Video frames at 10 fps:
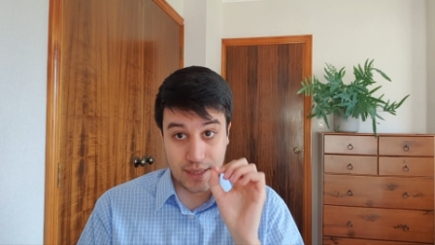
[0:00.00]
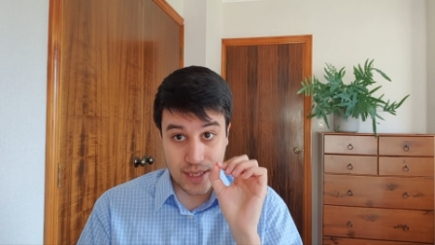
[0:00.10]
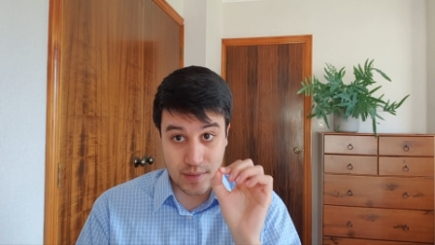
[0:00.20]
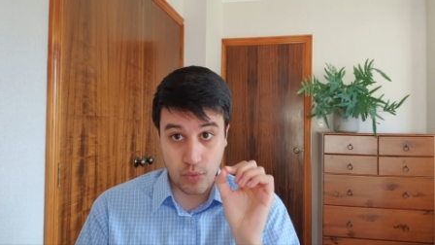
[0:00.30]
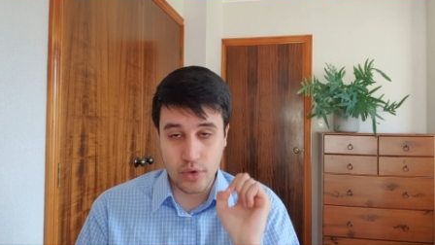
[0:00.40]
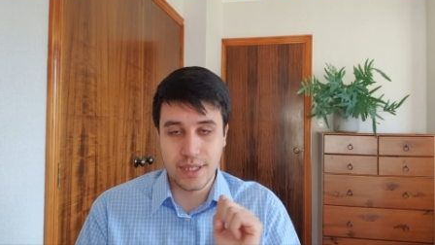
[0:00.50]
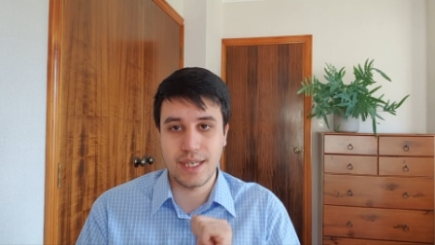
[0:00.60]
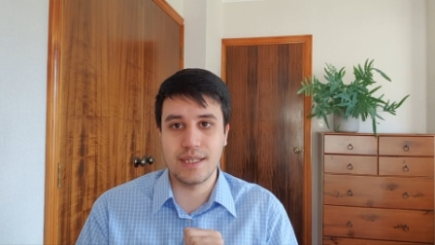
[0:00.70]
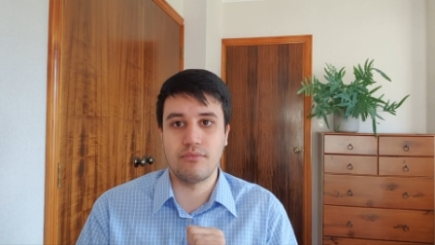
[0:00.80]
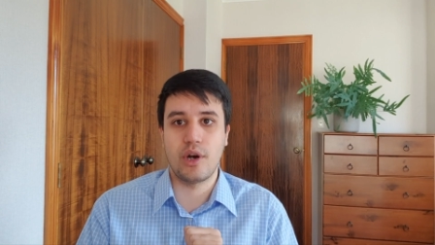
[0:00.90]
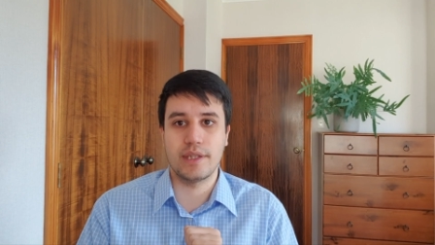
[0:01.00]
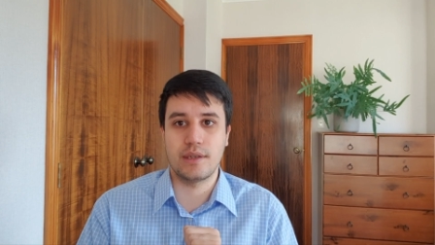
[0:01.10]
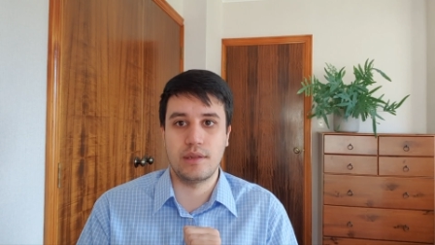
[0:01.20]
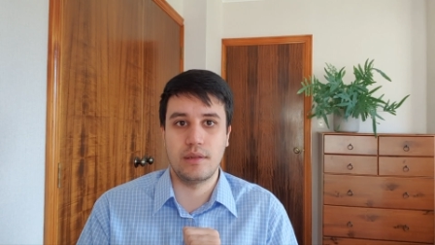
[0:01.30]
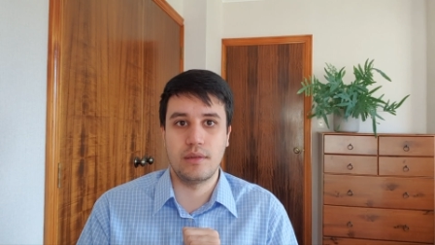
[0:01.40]
This point is
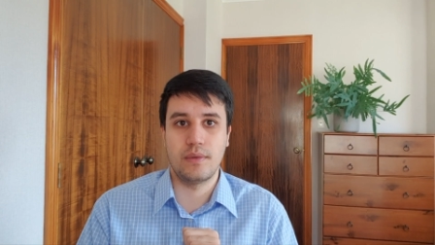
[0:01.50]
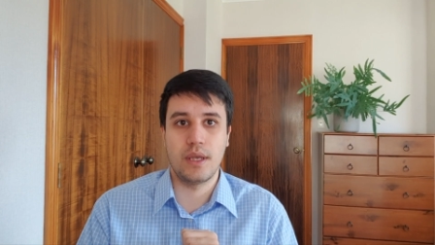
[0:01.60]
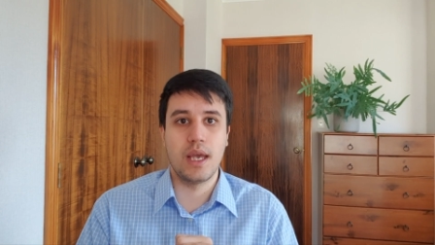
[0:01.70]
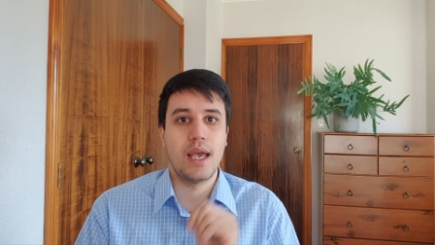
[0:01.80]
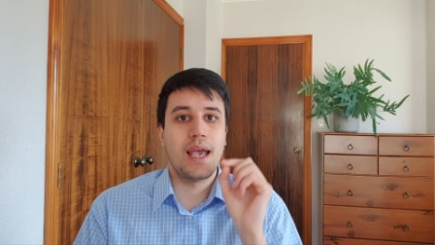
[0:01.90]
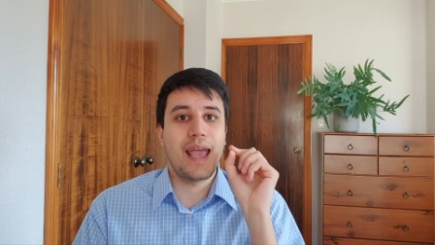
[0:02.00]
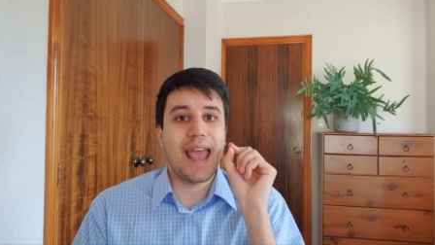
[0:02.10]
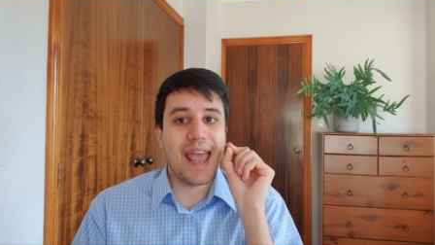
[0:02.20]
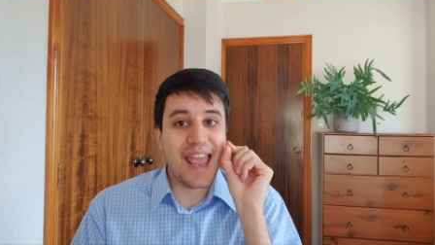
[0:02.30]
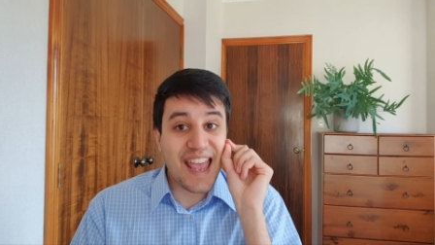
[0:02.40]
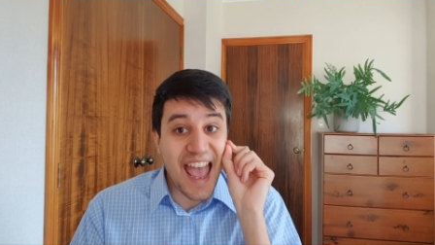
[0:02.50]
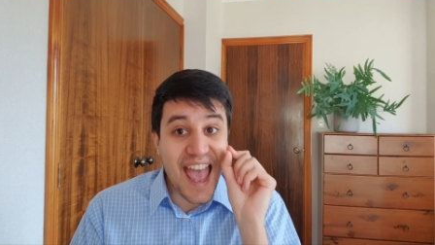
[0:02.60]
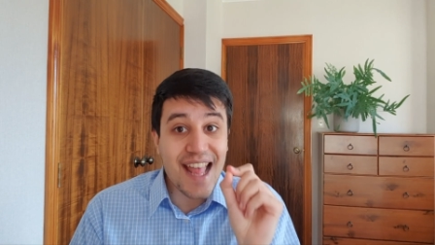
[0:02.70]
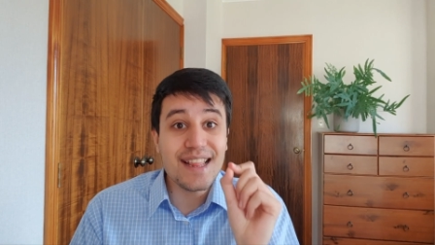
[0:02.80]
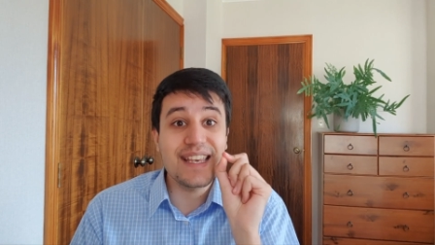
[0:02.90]
vital.
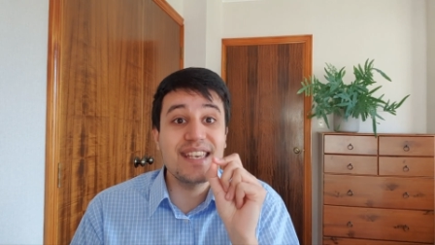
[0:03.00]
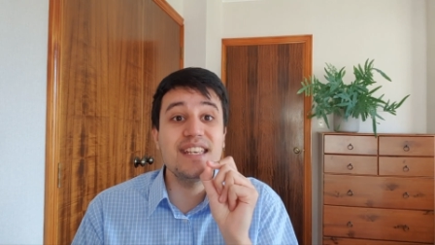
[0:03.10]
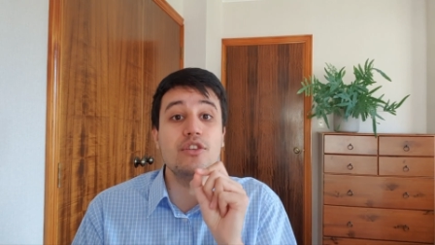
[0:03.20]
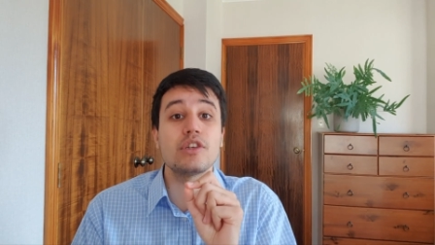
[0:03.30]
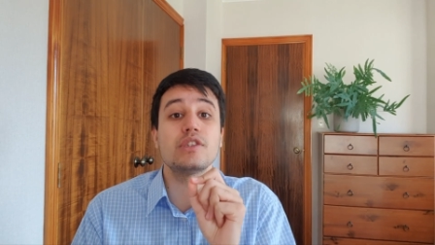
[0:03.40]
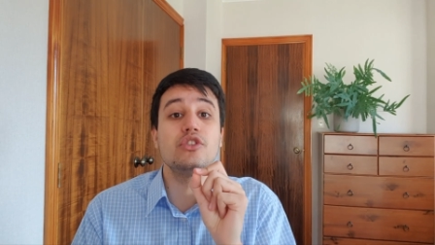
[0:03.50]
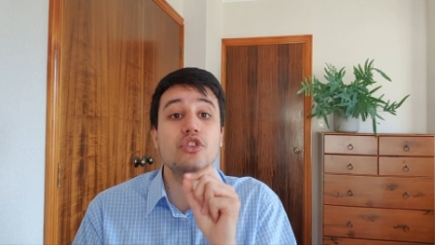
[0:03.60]
And he does